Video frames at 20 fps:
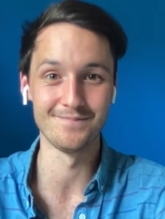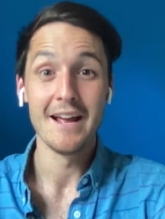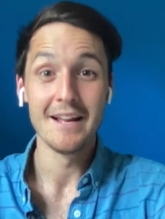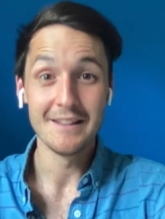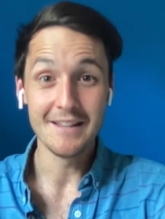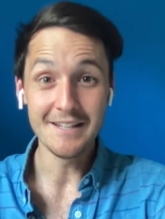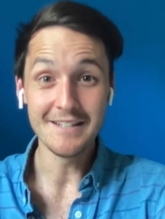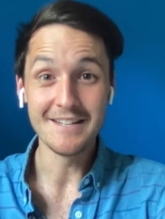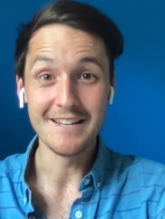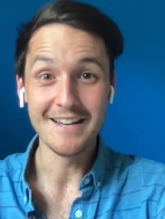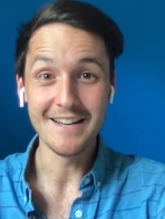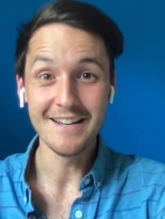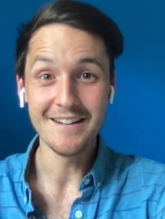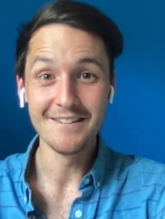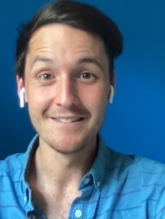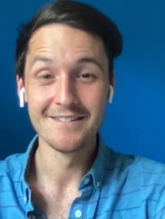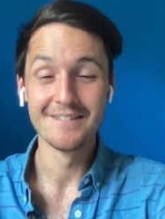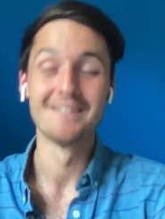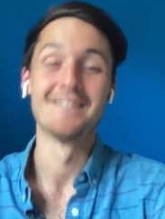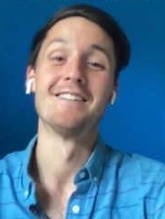This year,
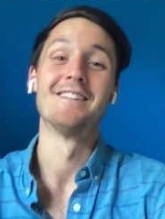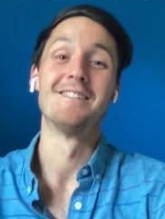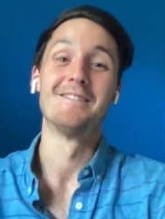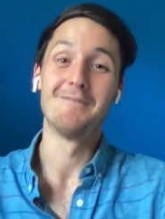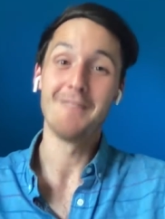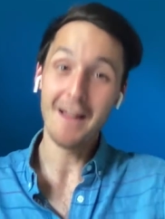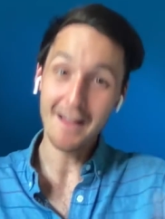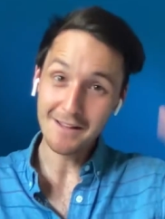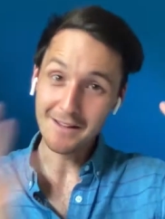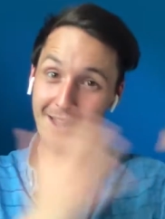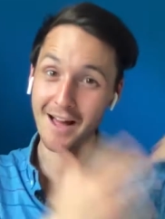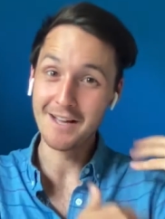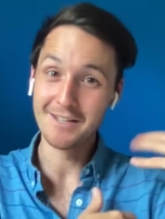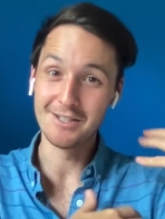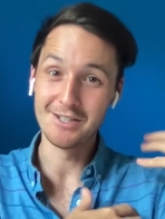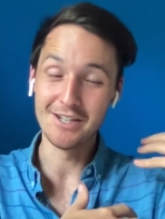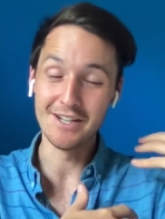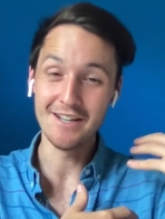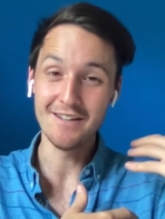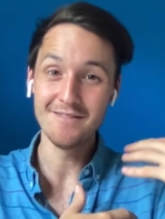like
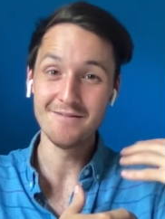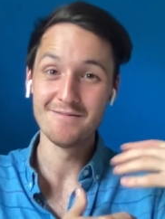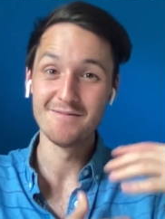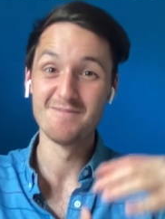last year,